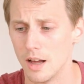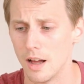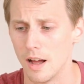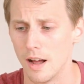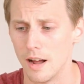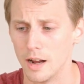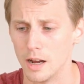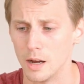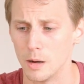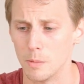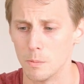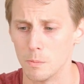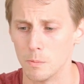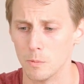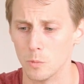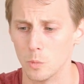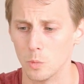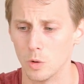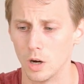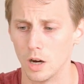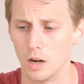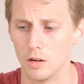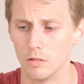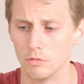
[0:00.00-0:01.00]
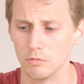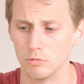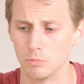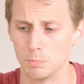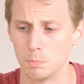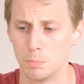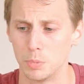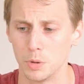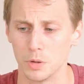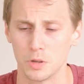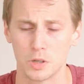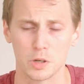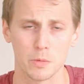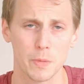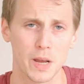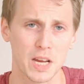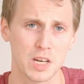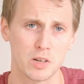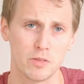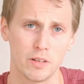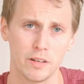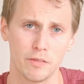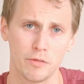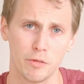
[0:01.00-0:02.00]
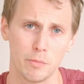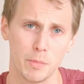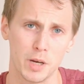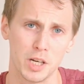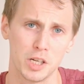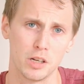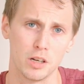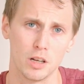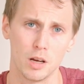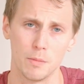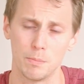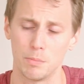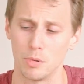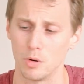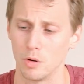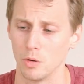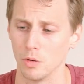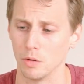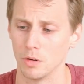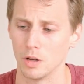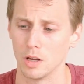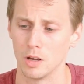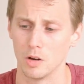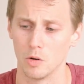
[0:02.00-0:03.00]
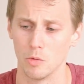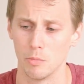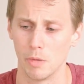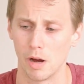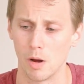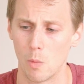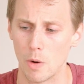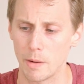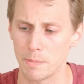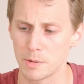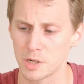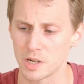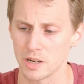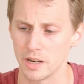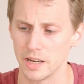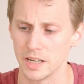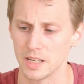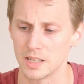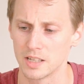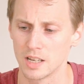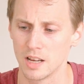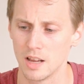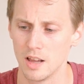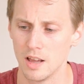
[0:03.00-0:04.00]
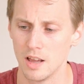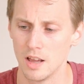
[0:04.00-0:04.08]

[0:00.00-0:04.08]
I'll put some extra information up on my website.